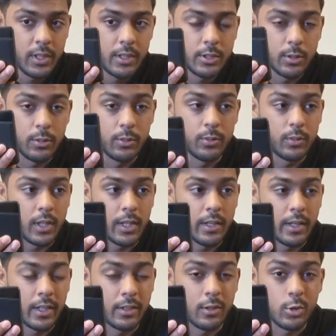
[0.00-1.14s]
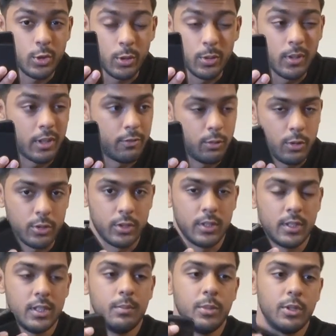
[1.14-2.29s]
So I cannot show you,
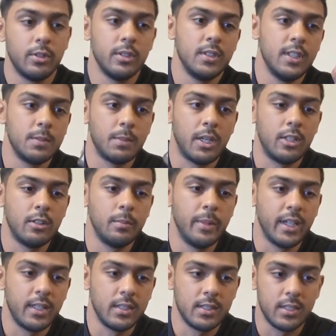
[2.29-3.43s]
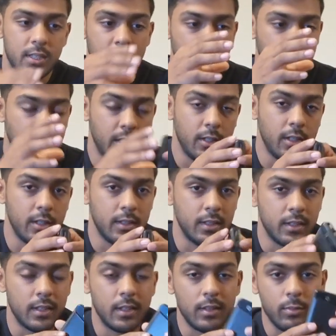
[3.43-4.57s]
unfortunately, because these power banks,
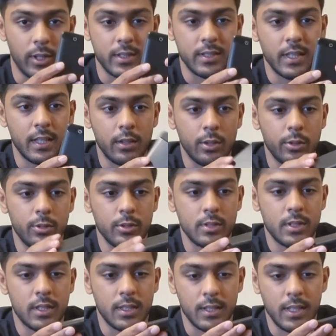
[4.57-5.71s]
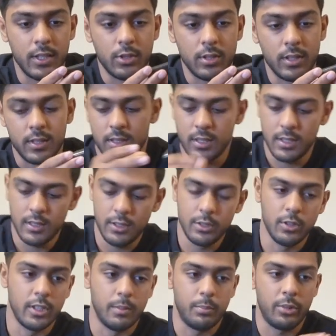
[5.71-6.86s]
once they close, they shut sealed. You got
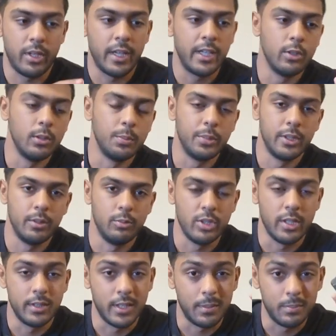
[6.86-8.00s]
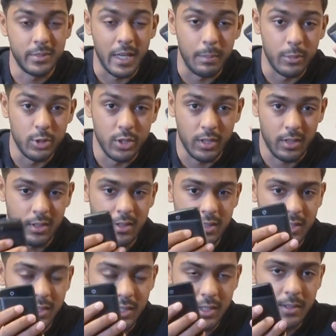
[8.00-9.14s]
to pry it open, which ends up damaging
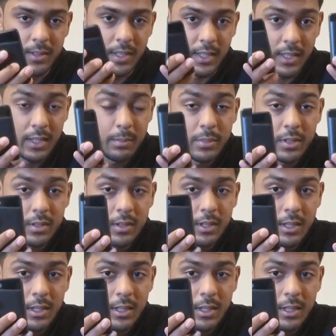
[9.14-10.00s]
the clips.